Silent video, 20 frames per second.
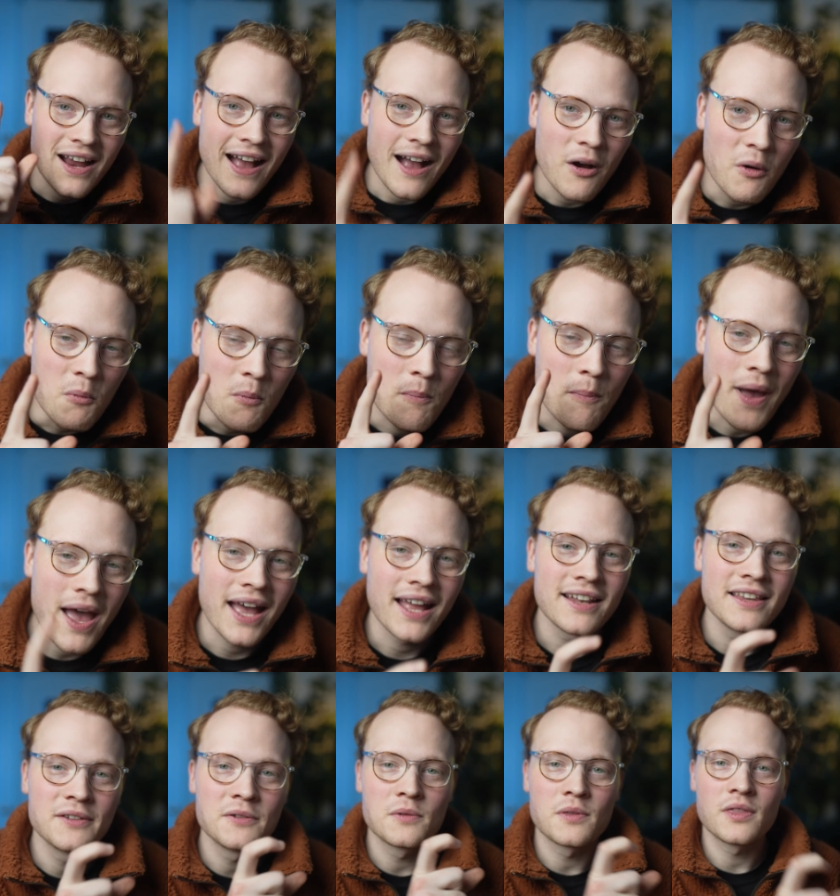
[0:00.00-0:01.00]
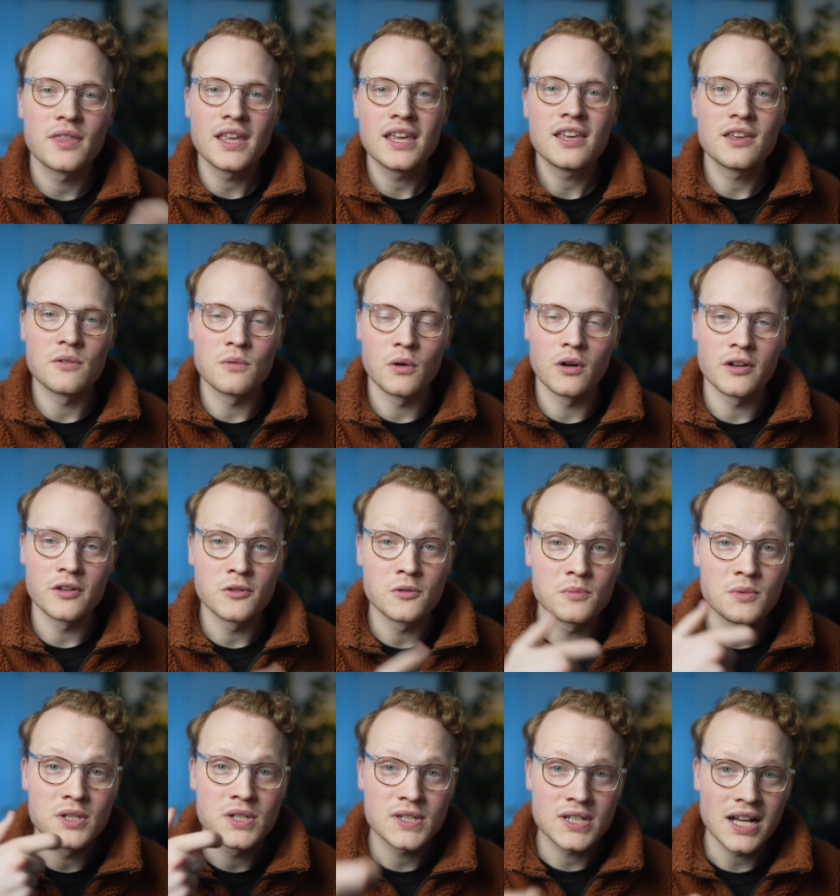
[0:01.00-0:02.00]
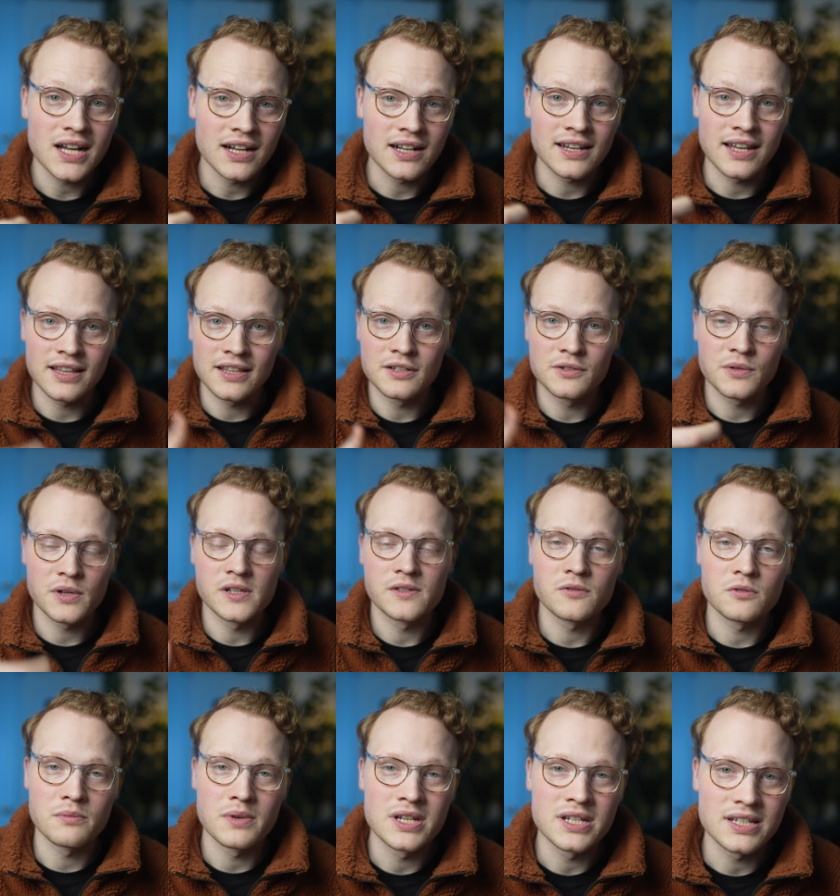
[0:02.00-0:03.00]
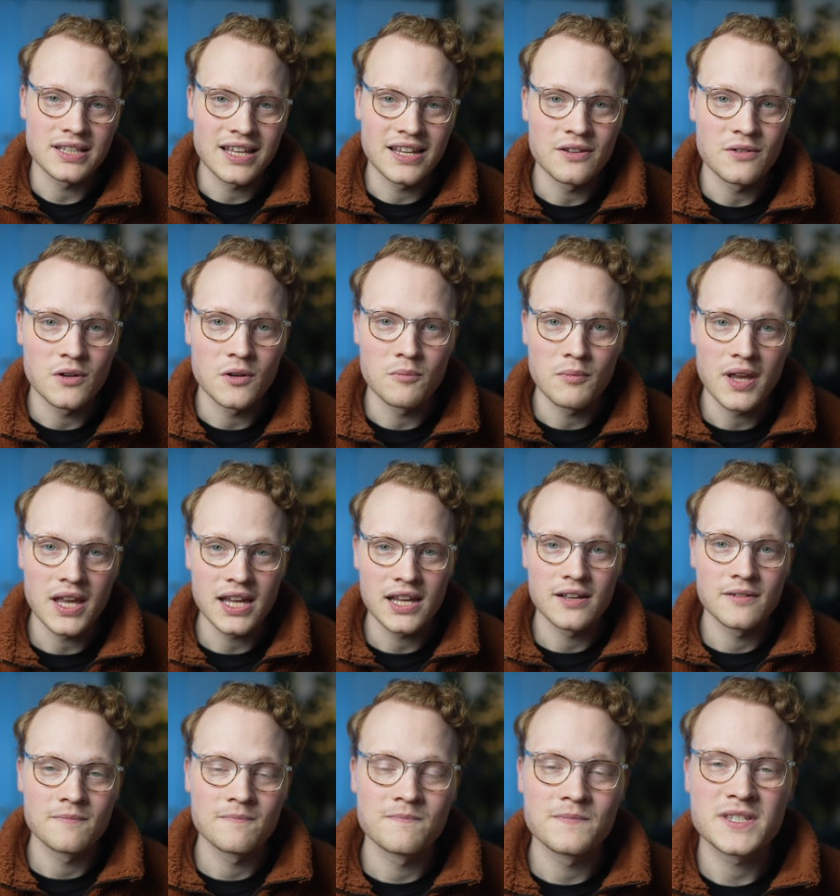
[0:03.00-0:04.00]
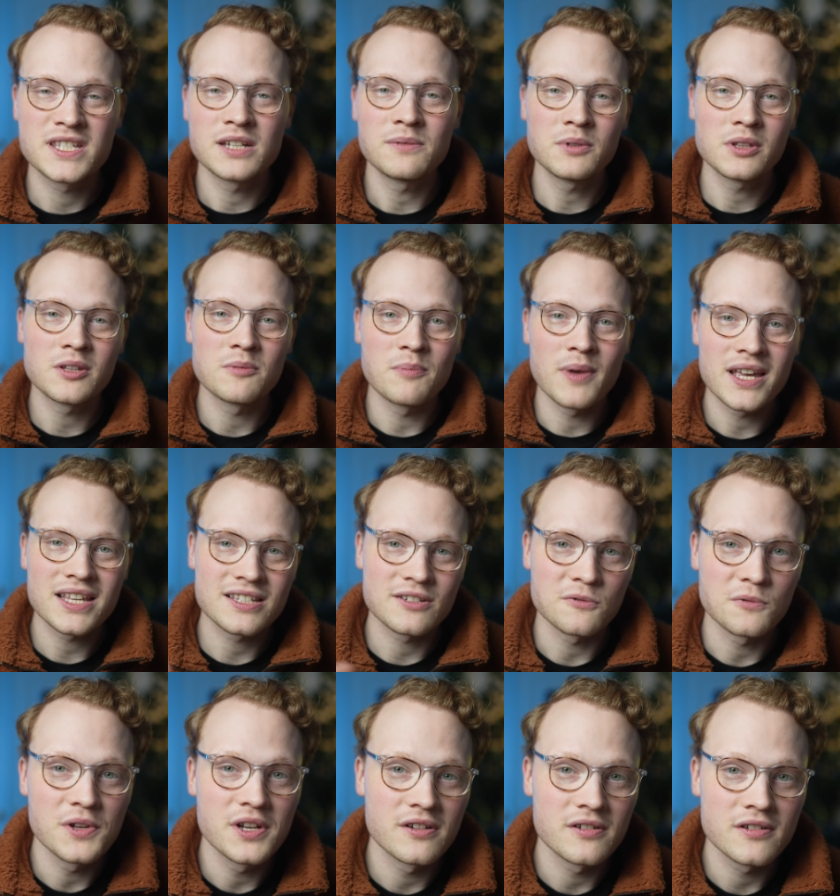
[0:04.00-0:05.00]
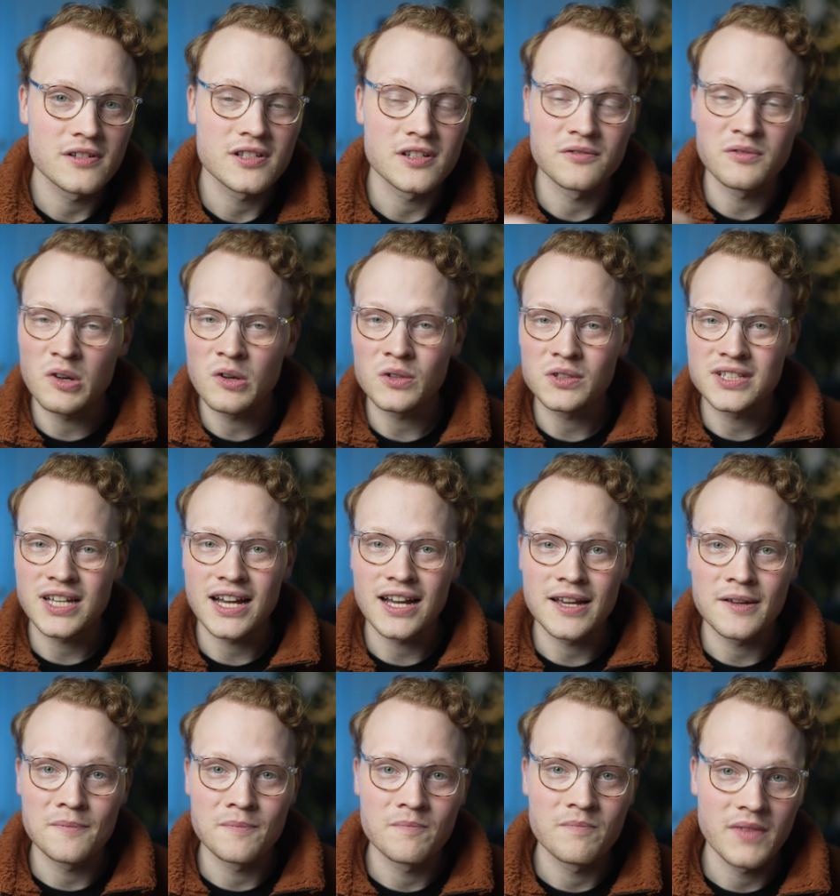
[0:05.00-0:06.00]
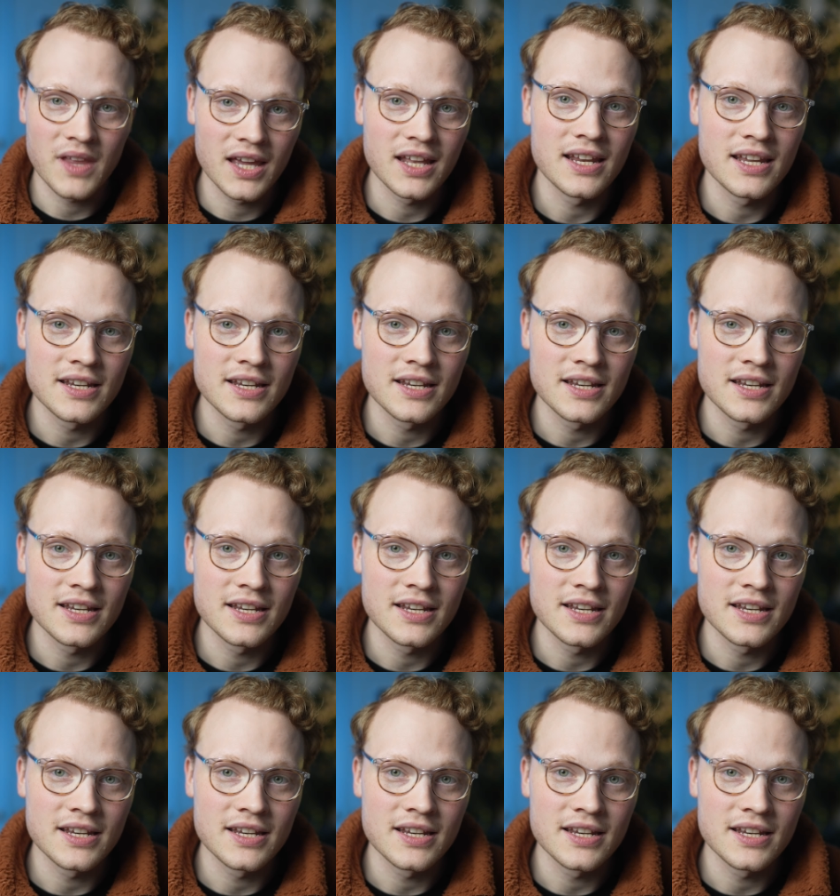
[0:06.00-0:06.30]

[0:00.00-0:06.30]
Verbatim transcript: how bad you think you are, you'd be shocked at the transformation that you could make. Some of the best readers of all time had